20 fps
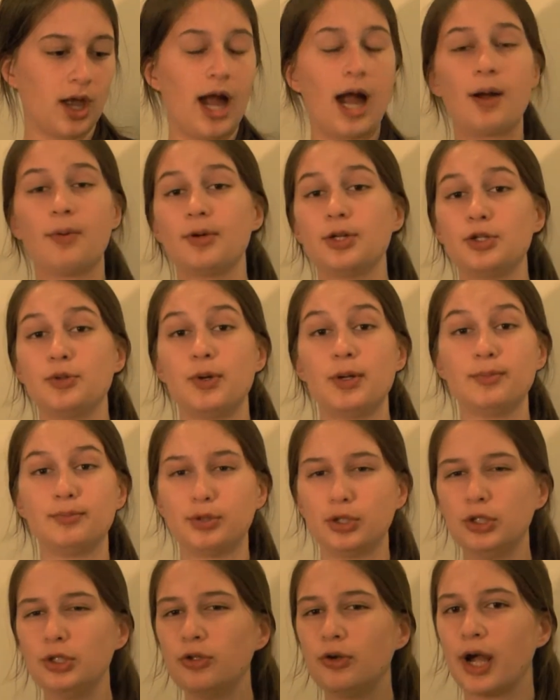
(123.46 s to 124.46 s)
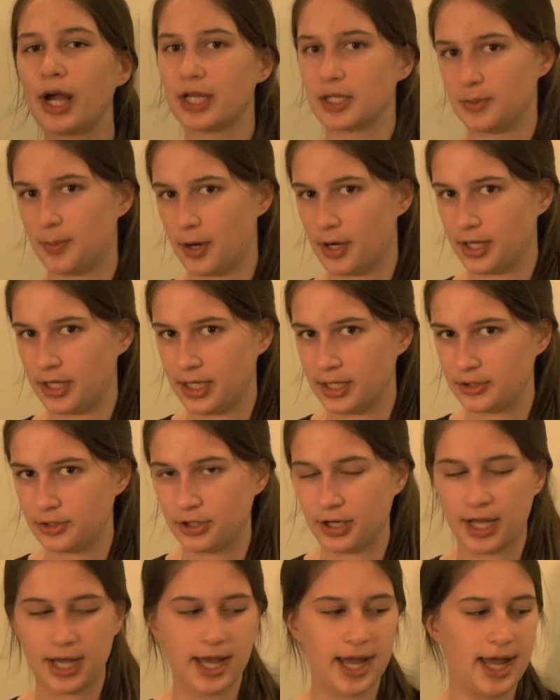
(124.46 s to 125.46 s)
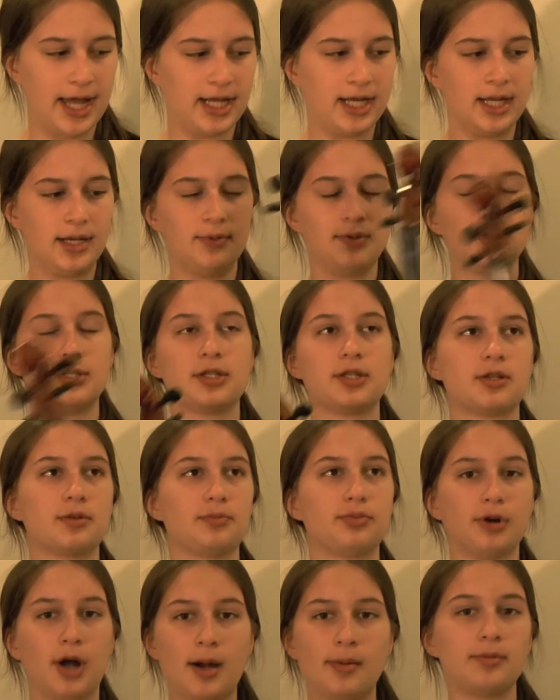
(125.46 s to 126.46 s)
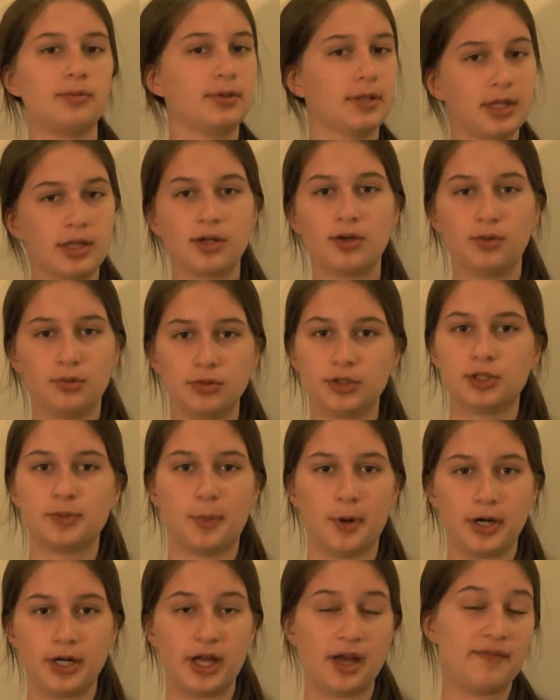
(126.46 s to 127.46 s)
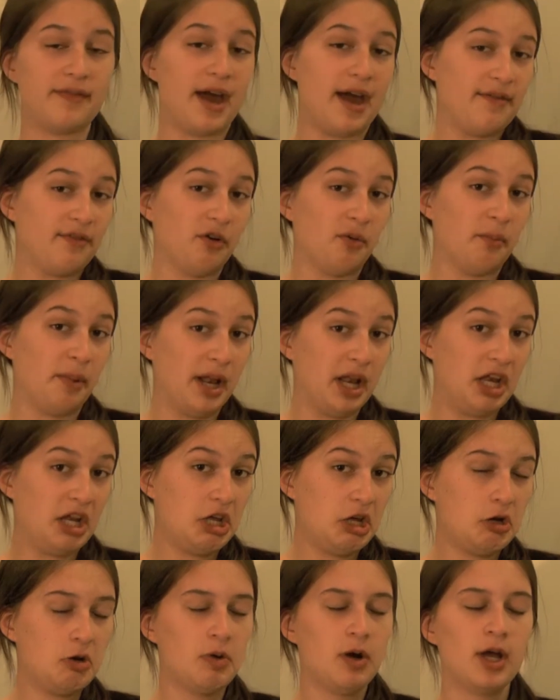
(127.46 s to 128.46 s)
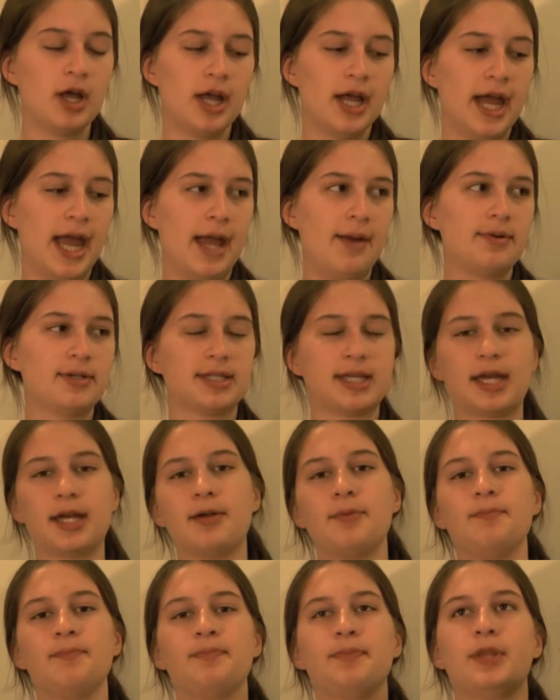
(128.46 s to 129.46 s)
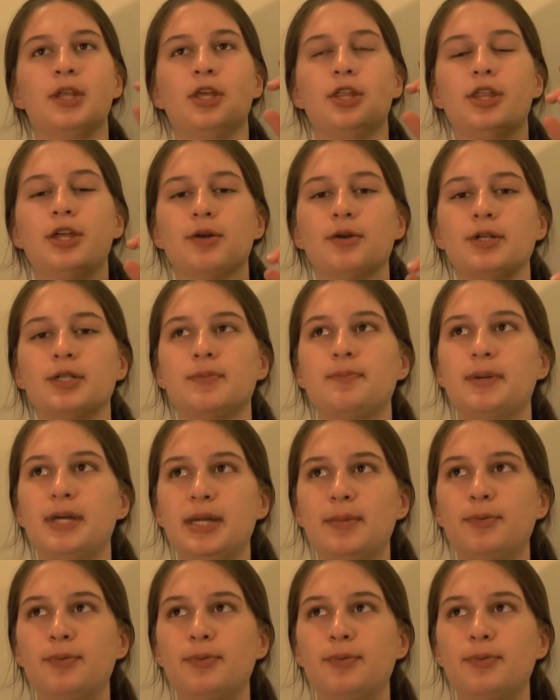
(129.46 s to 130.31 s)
I went to a bluegrass party yesterday, and it was probably the coolest party I've ever been to. It was like, there's